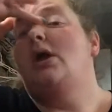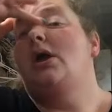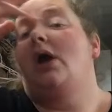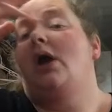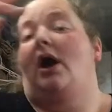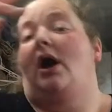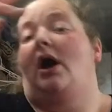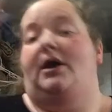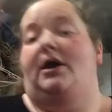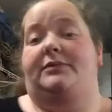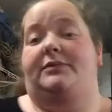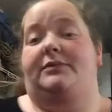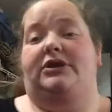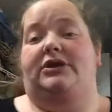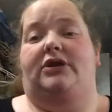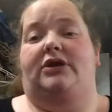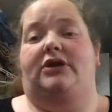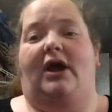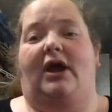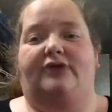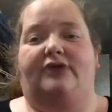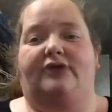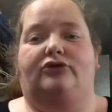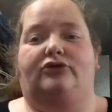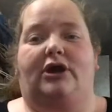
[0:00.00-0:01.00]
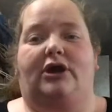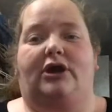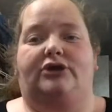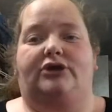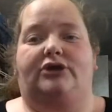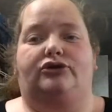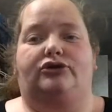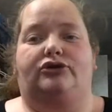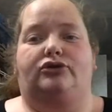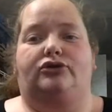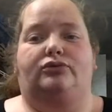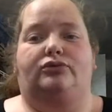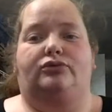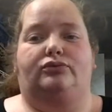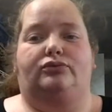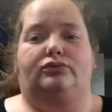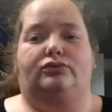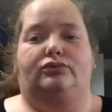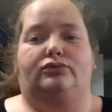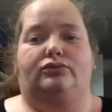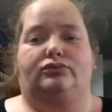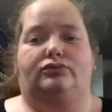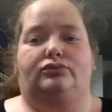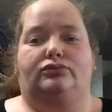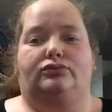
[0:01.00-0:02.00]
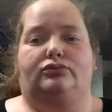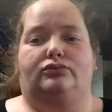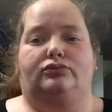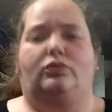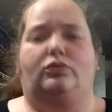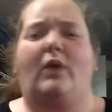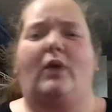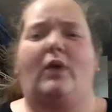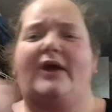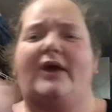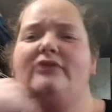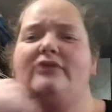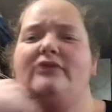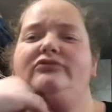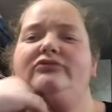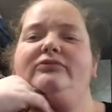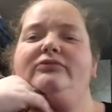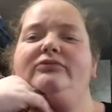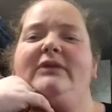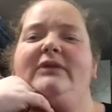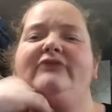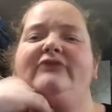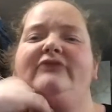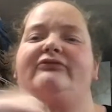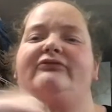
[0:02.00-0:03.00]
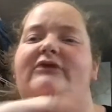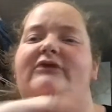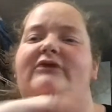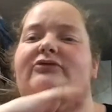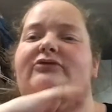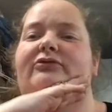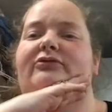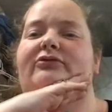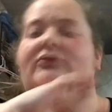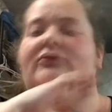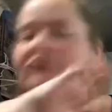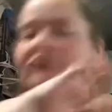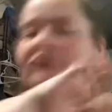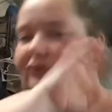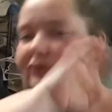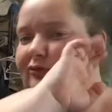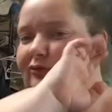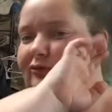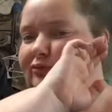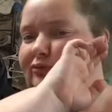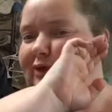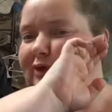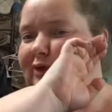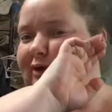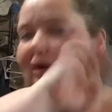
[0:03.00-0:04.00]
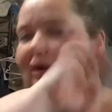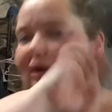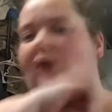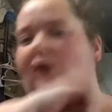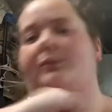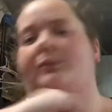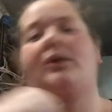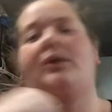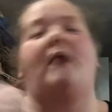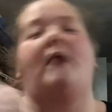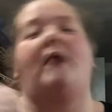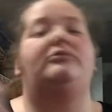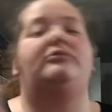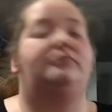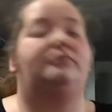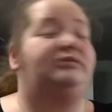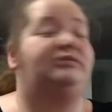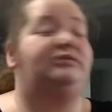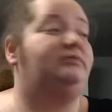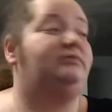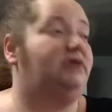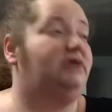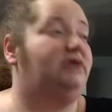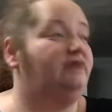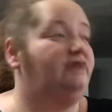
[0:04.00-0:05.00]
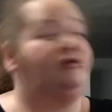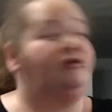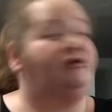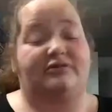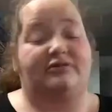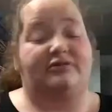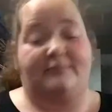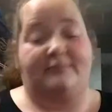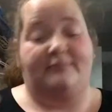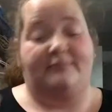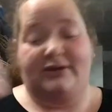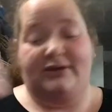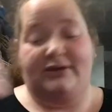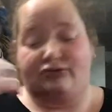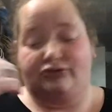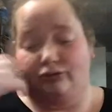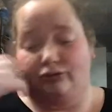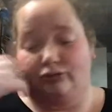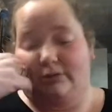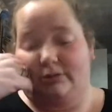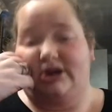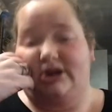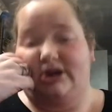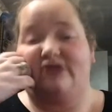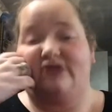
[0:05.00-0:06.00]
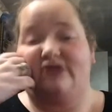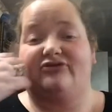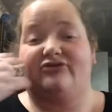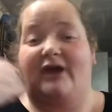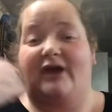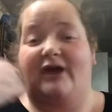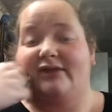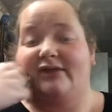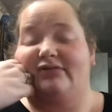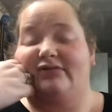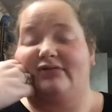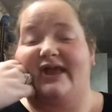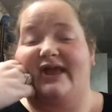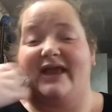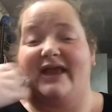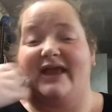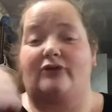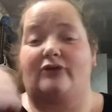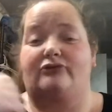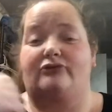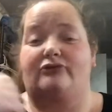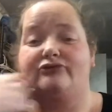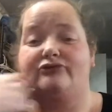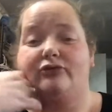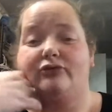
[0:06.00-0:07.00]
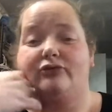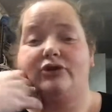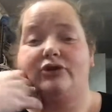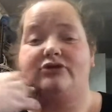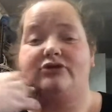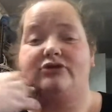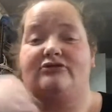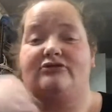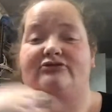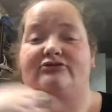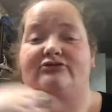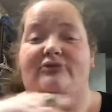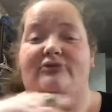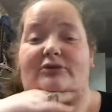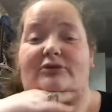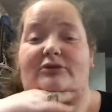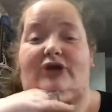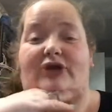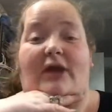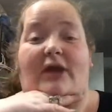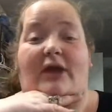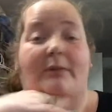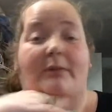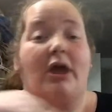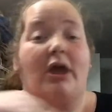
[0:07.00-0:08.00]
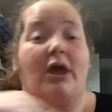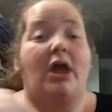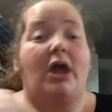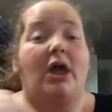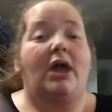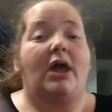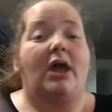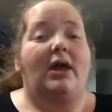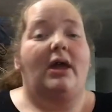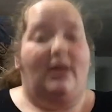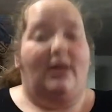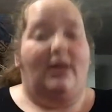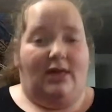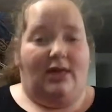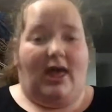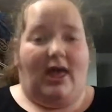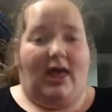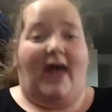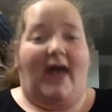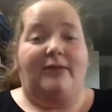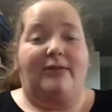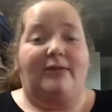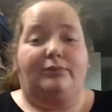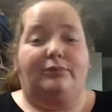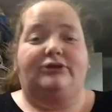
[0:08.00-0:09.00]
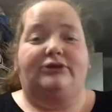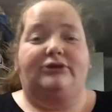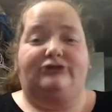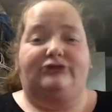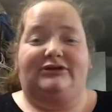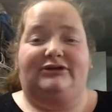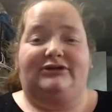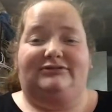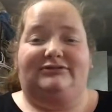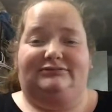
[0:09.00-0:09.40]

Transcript: I mean, I try to do. Why does my face look so red? Oh, probably because I was in the bedroom and he's got it like Arizona in the summertime. Hi, Bridget.